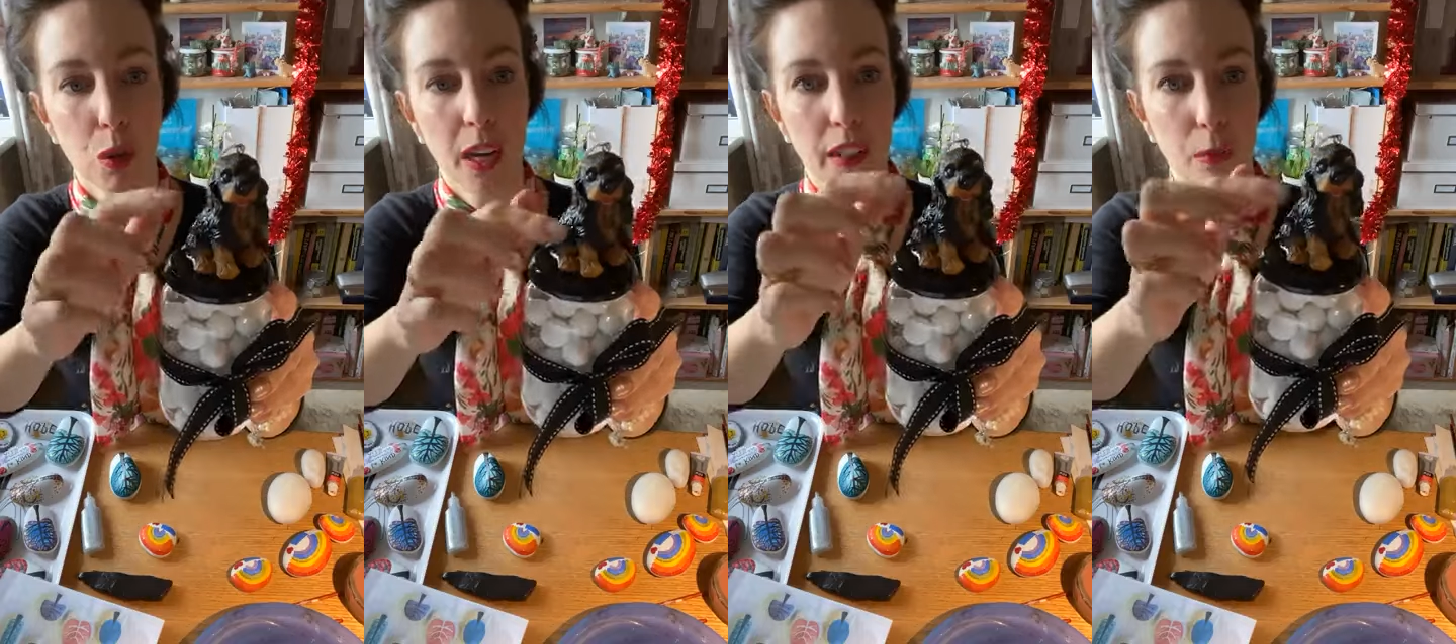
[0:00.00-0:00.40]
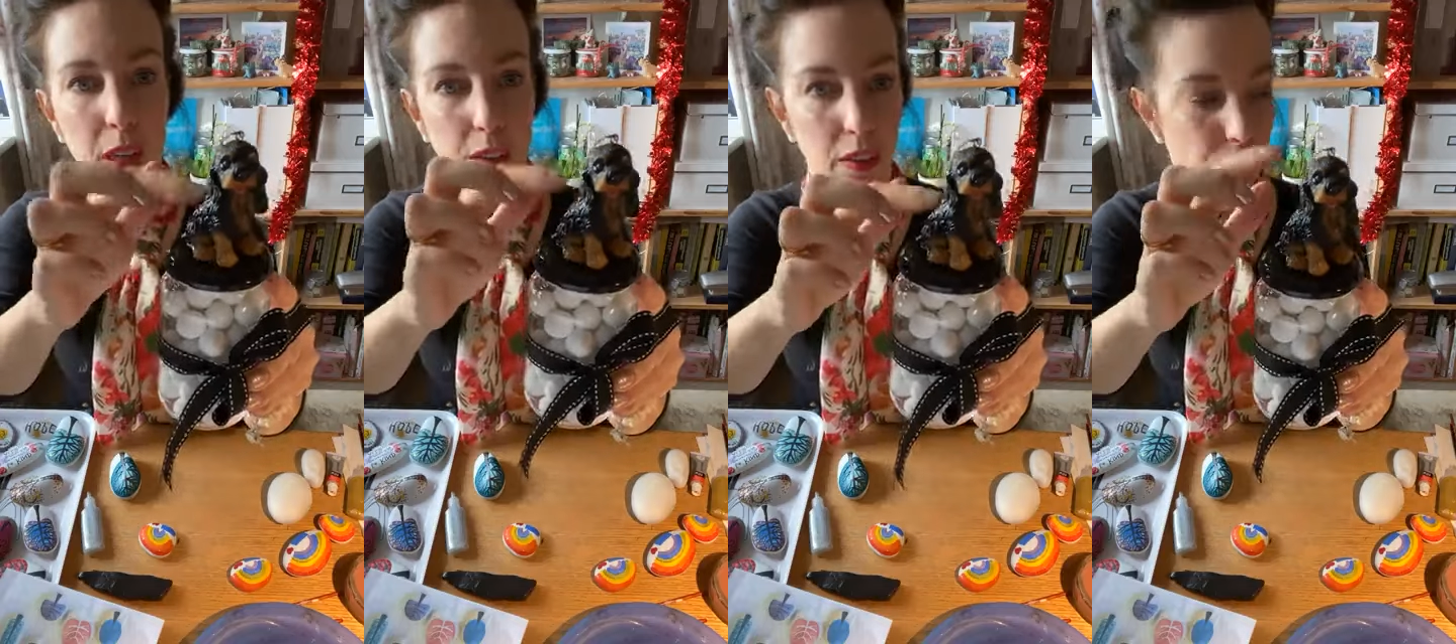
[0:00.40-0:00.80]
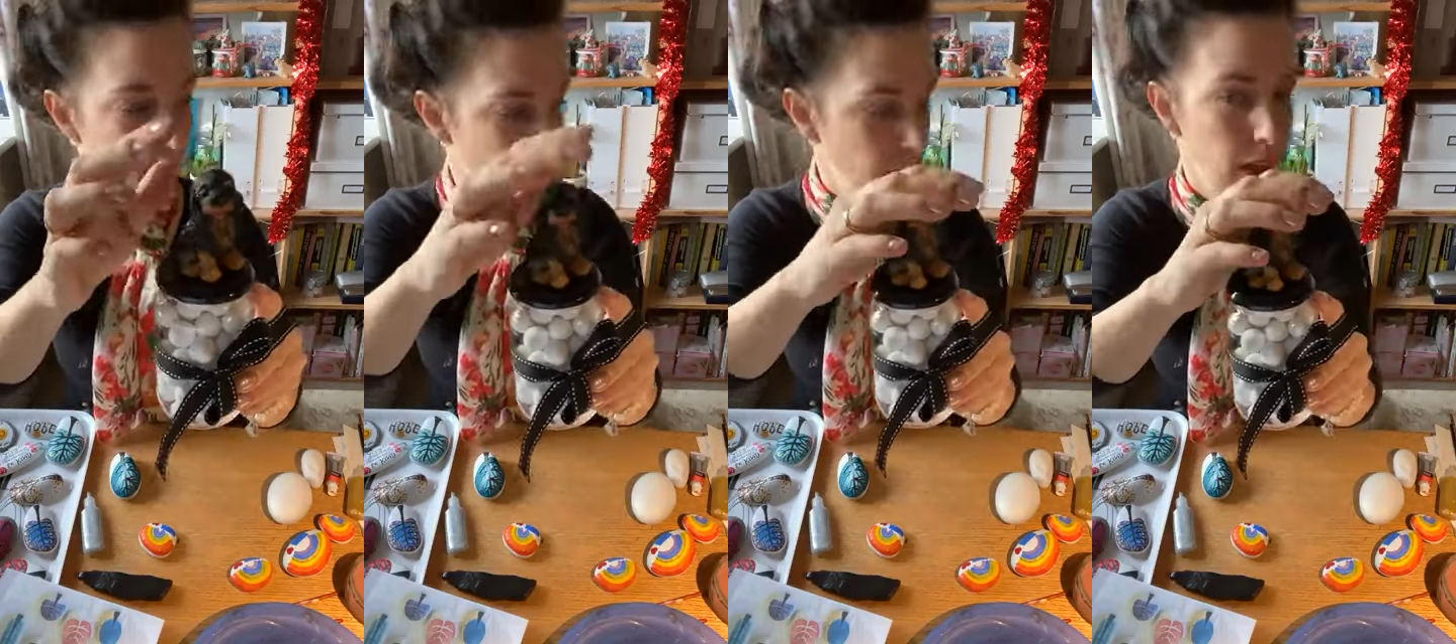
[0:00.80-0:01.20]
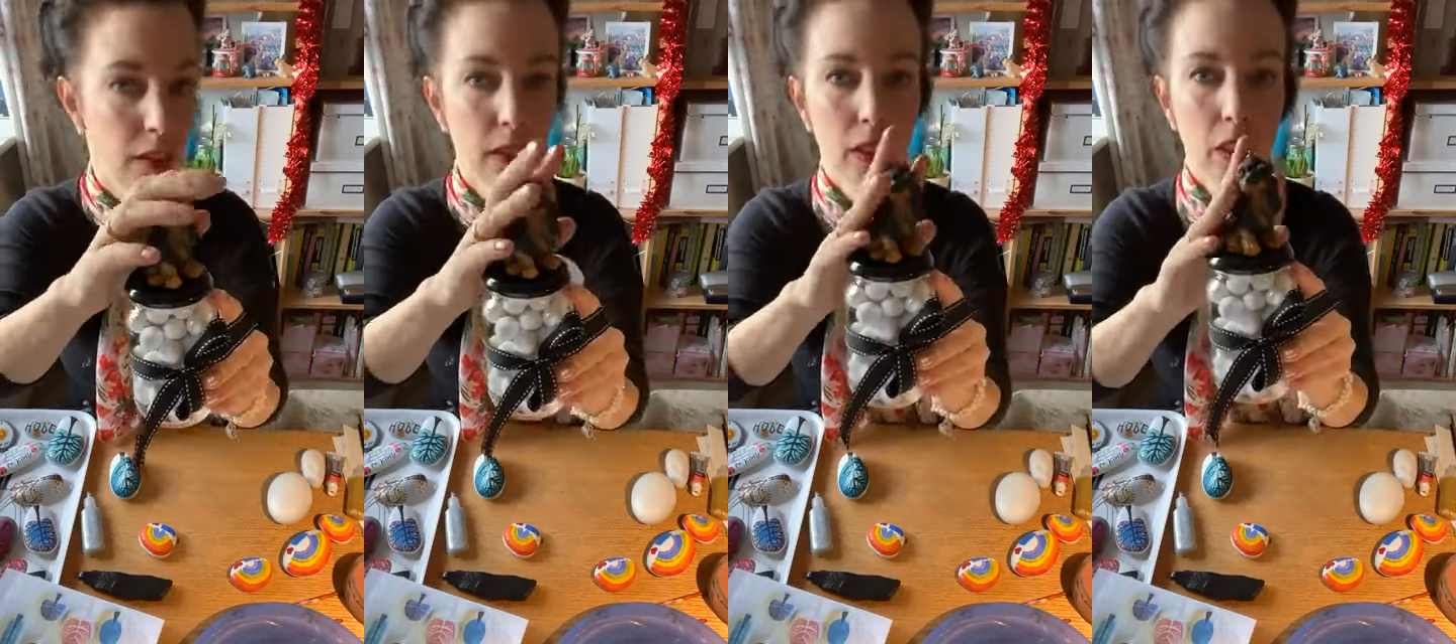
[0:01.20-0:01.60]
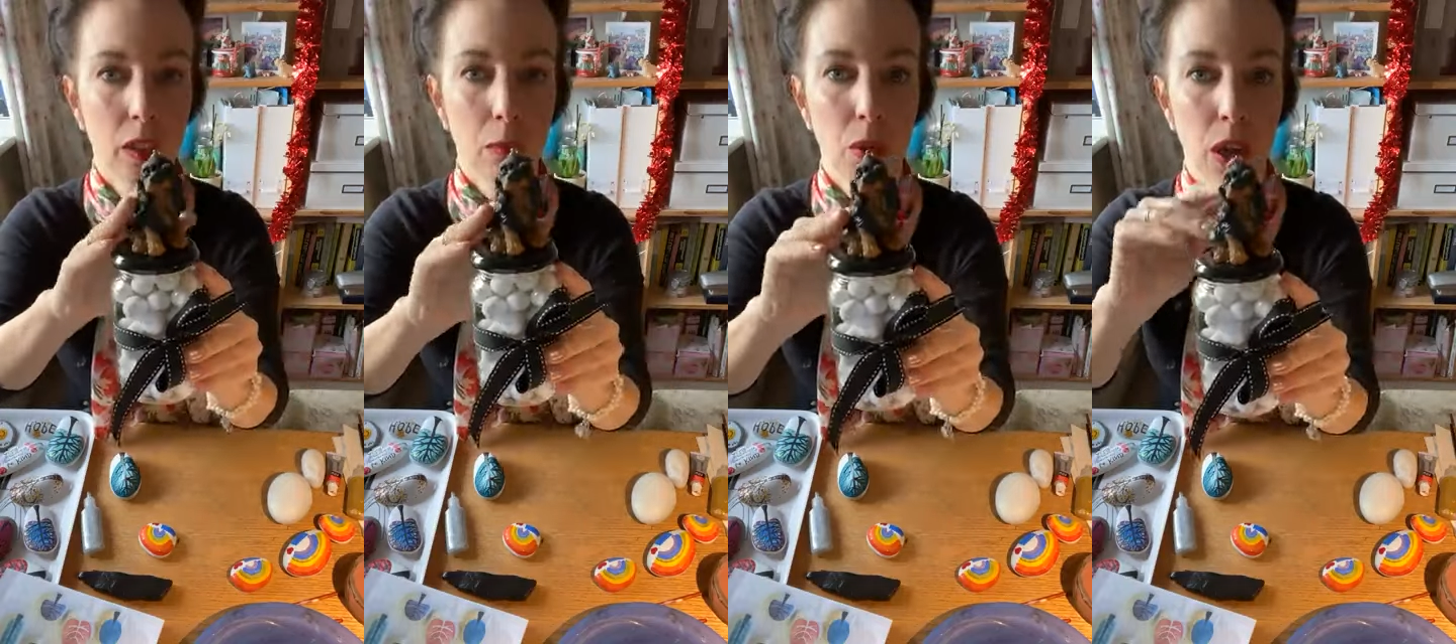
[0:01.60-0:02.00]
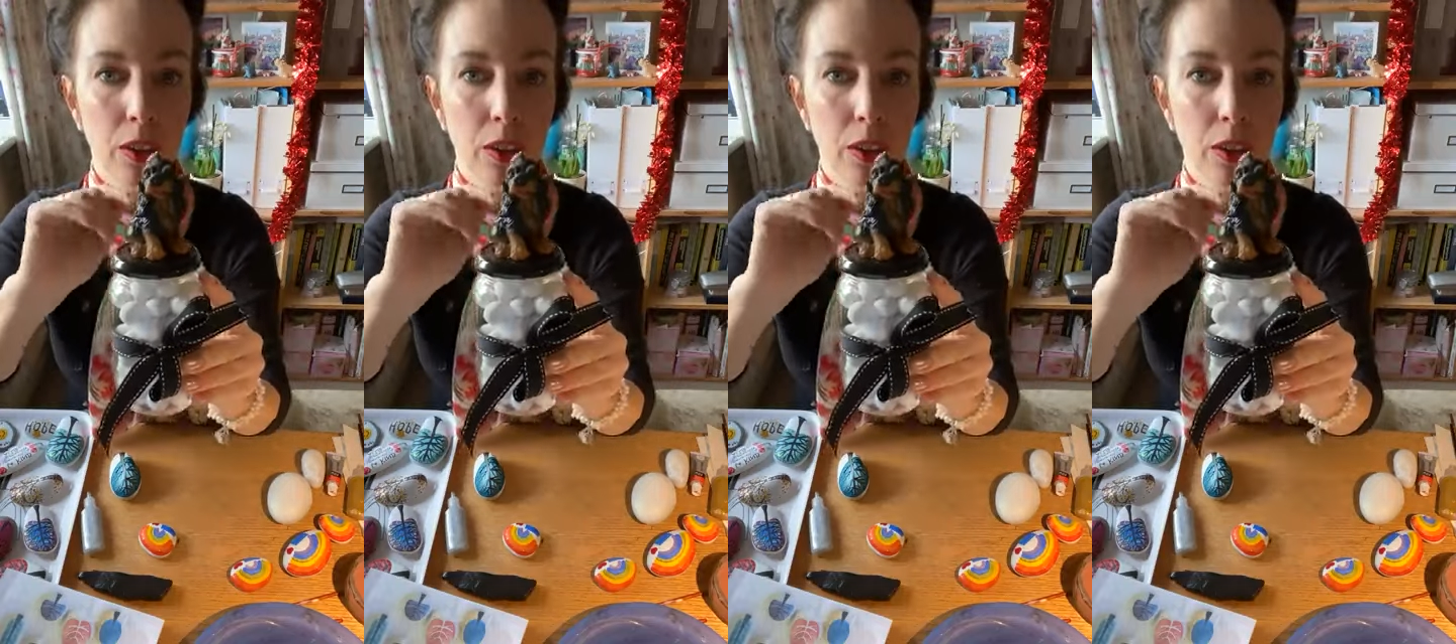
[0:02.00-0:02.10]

more expensive than that. But